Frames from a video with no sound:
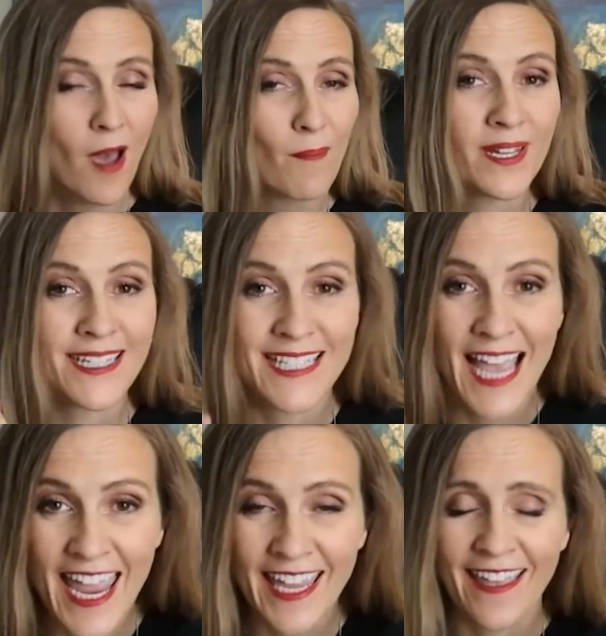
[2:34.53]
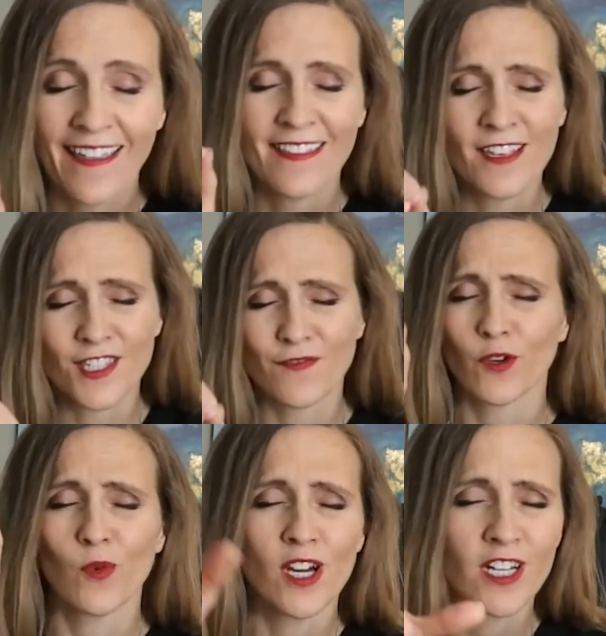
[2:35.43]
But take this for
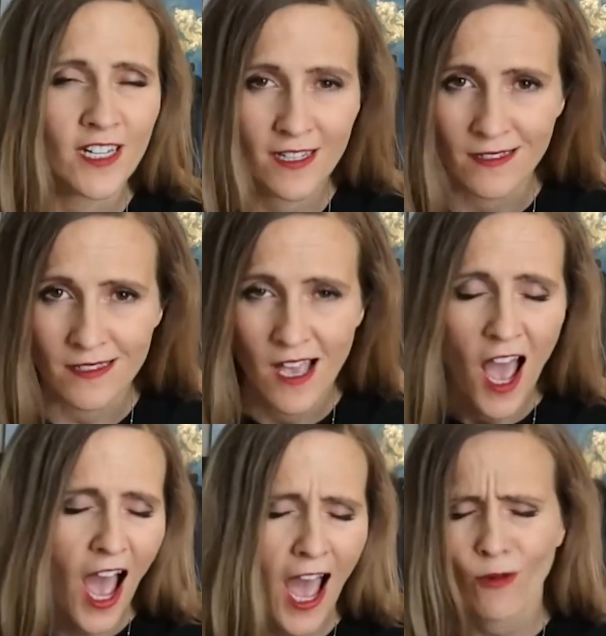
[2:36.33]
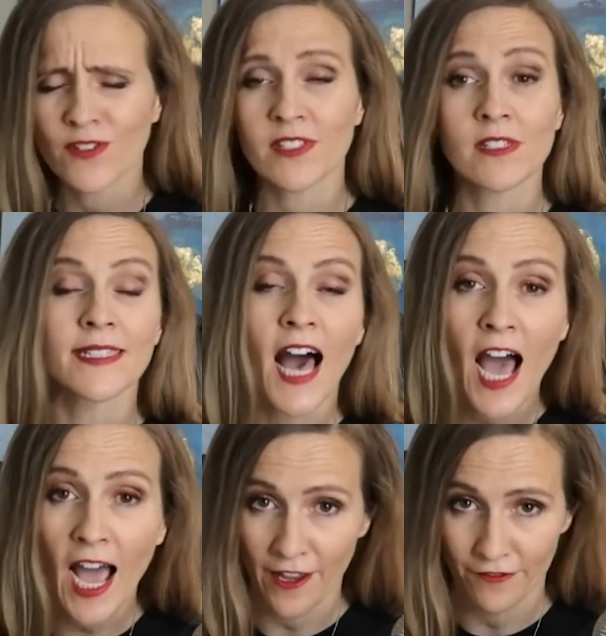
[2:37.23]
what it is. I was
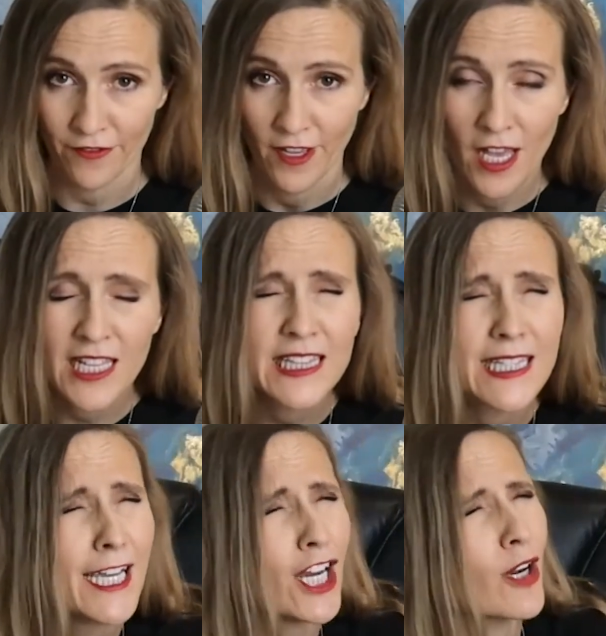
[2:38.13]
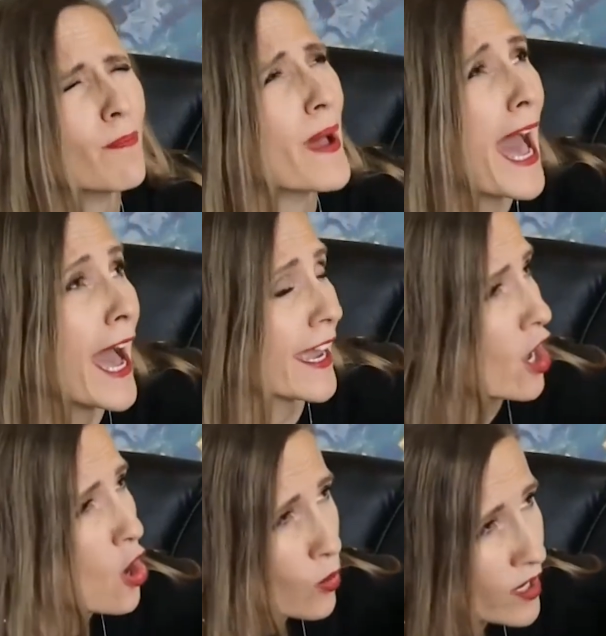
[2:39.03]
alive clear back
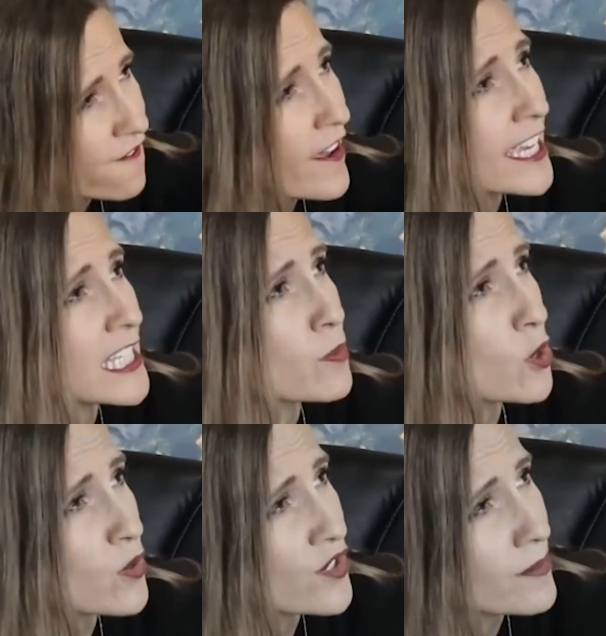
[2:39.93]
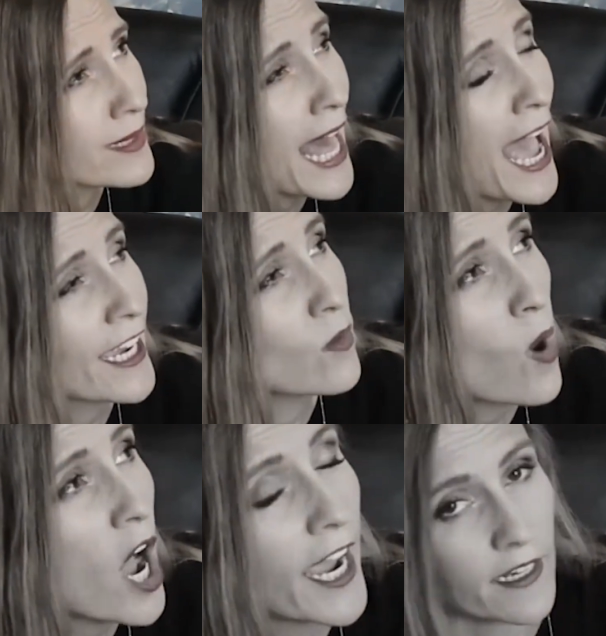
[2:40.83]
when Facebook was in black and
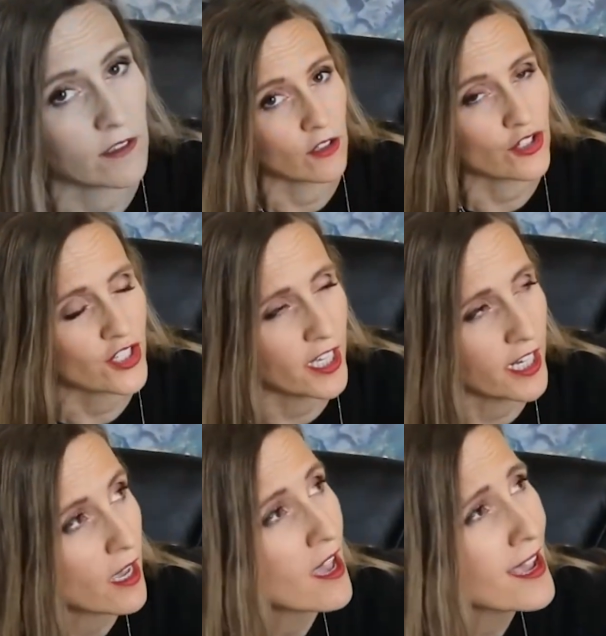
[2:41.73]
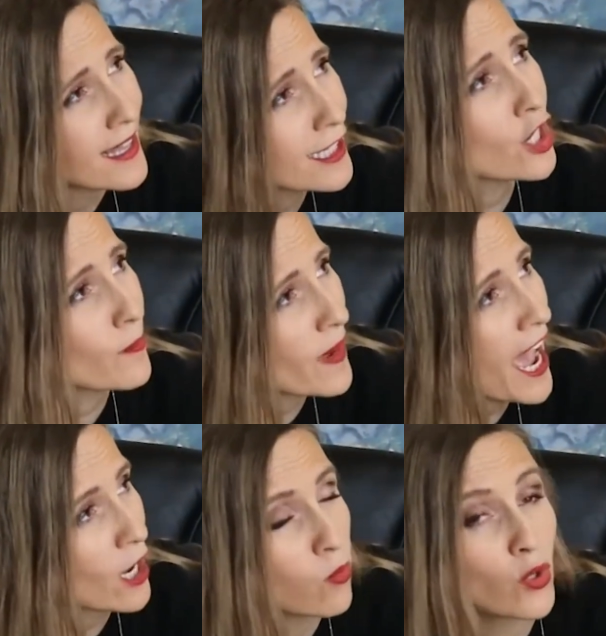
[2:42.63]
white. No, just kidding. Clear
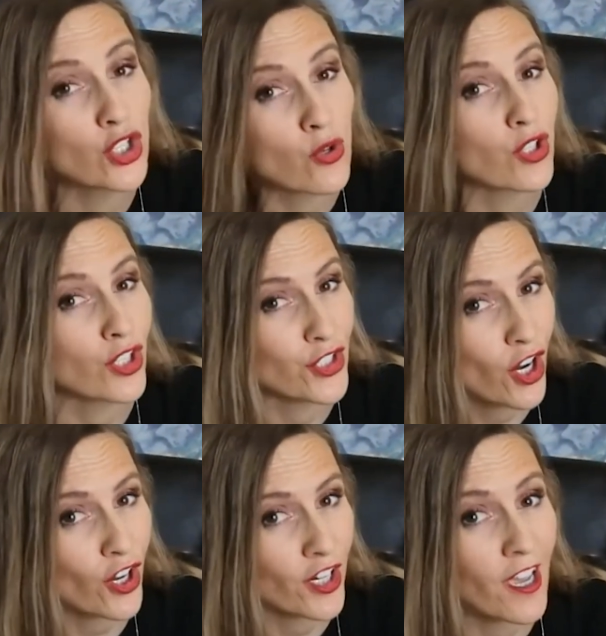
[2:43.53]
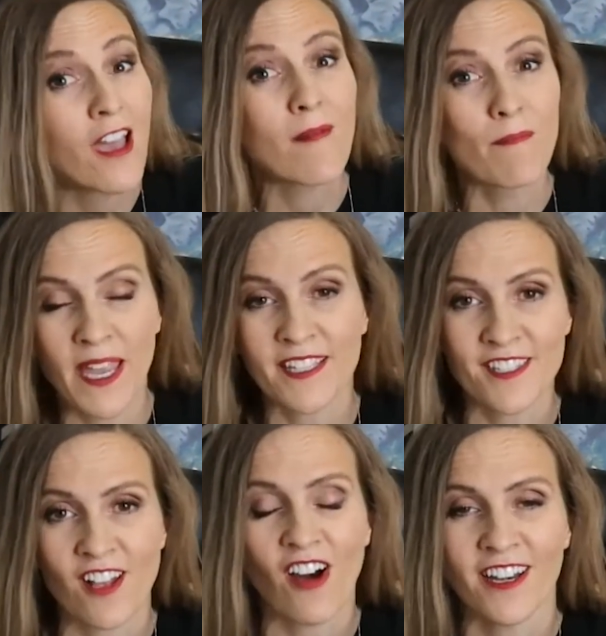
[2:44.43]
back when you could target based
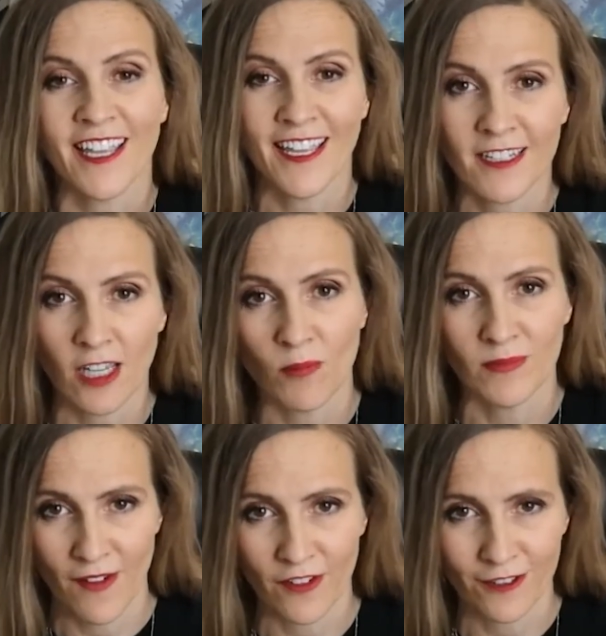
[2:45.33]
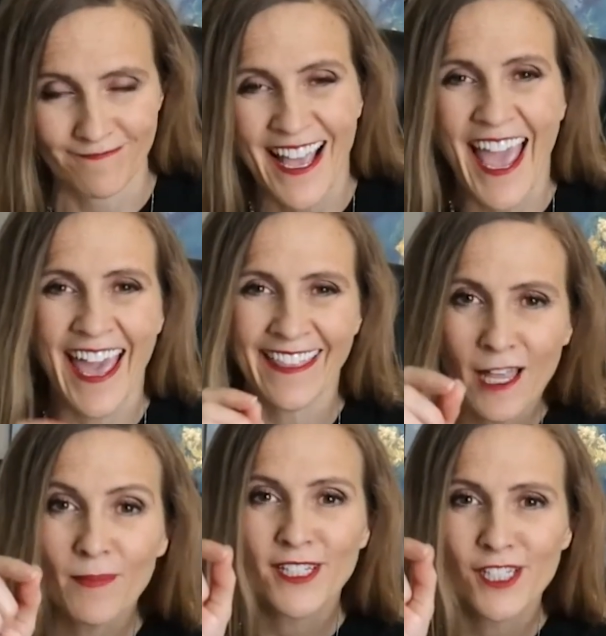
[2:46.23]
on income level. And let
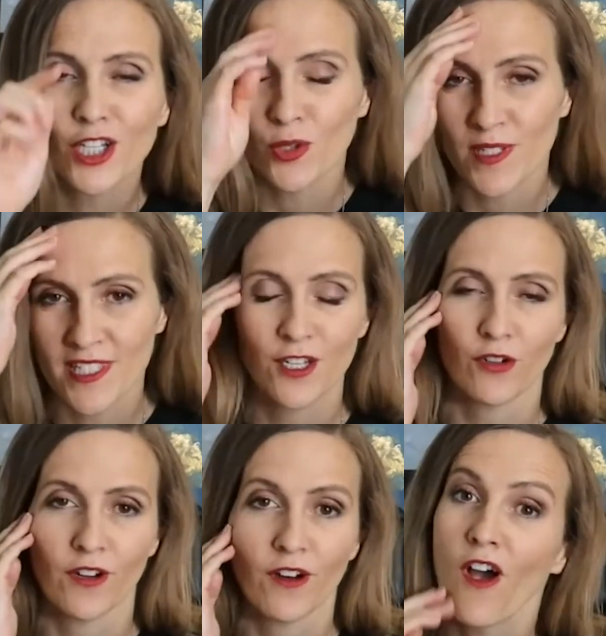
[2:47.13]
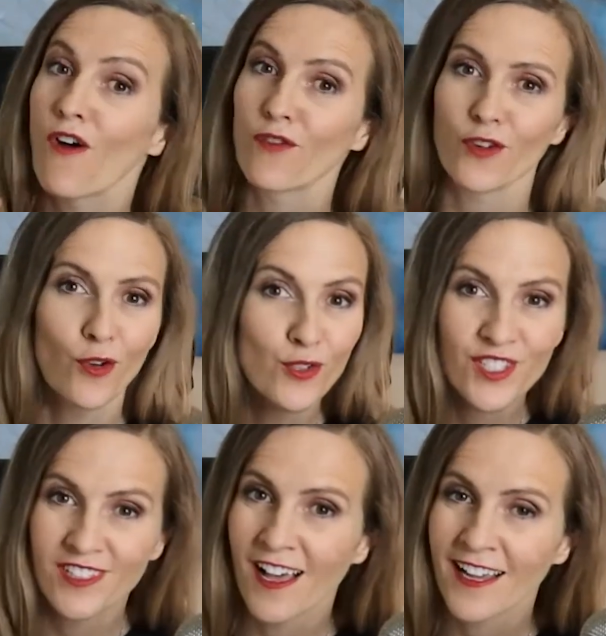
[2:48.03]
me tell you a secret. For those
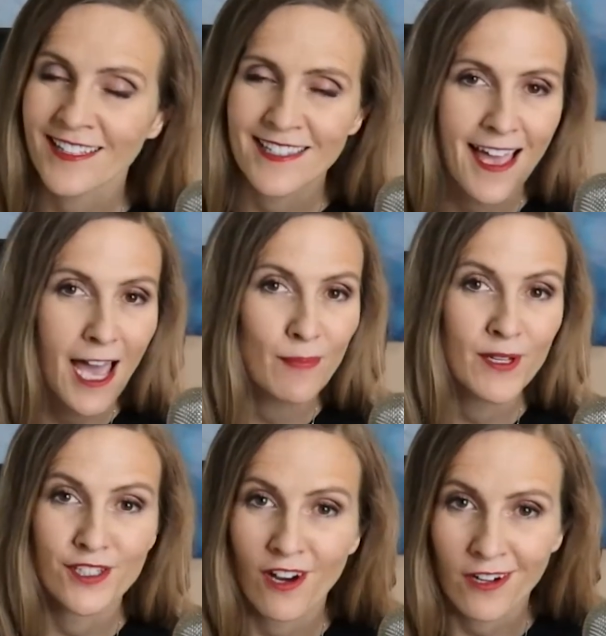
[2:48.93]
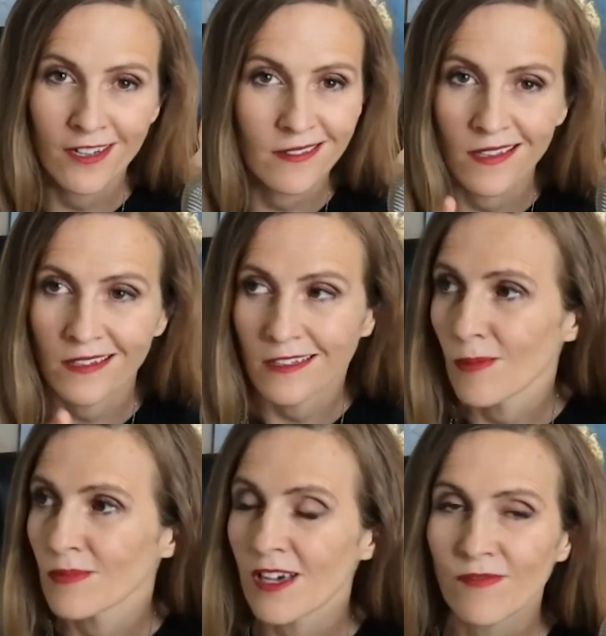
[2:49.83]
clients that had me target the income
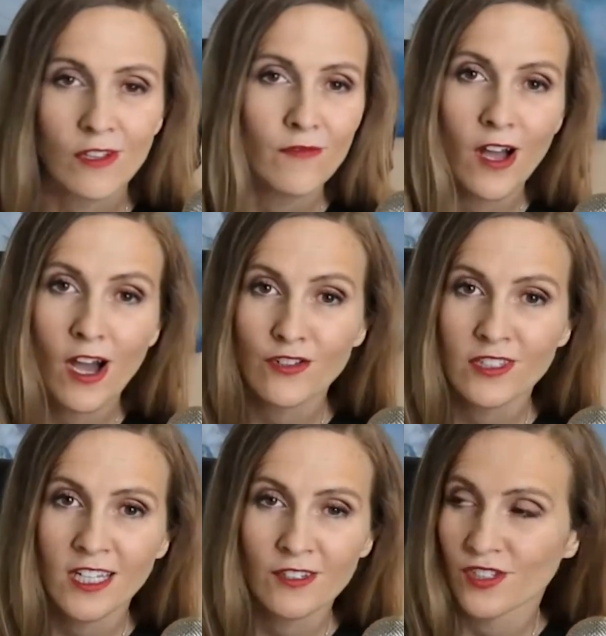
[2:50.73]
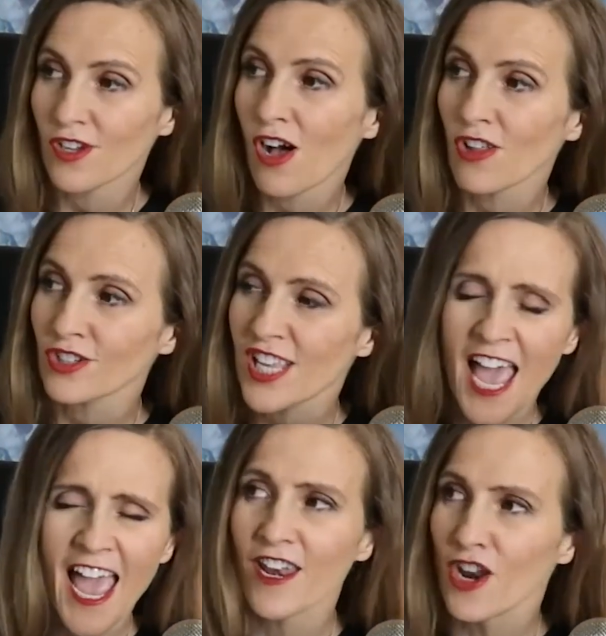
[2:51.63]
level of $100,000
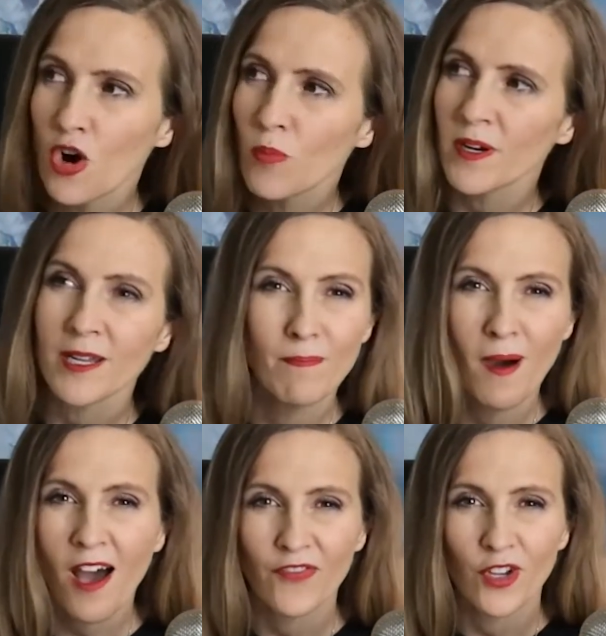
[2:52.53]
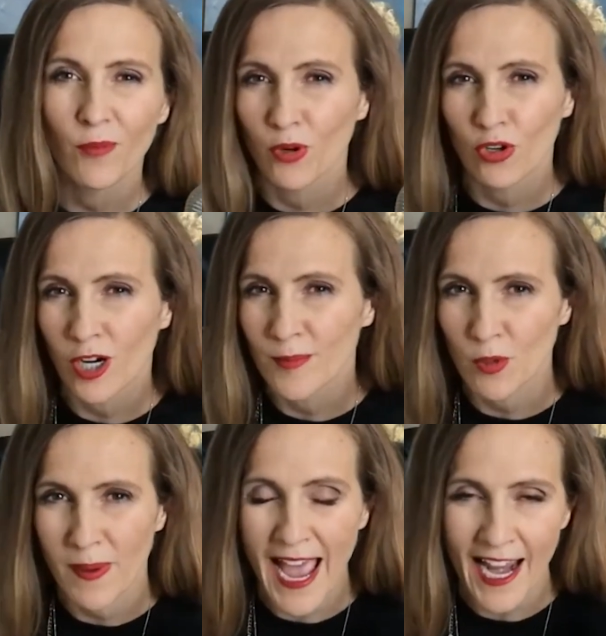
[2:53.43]
and nobody bought their programs or
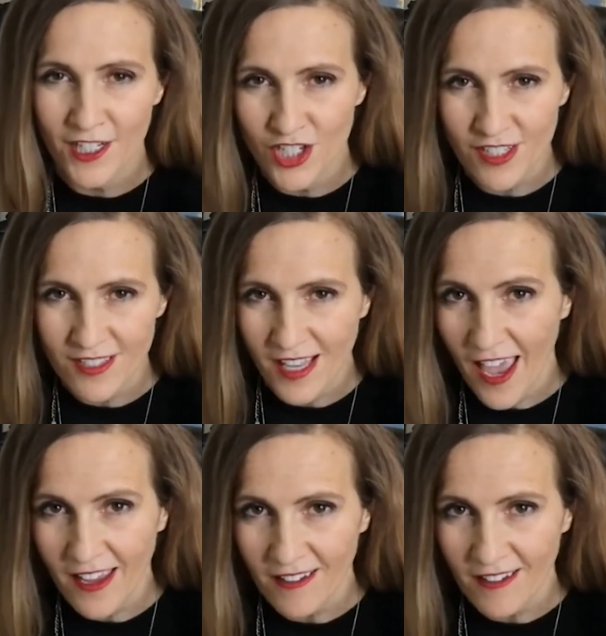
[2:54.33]
packages, okay?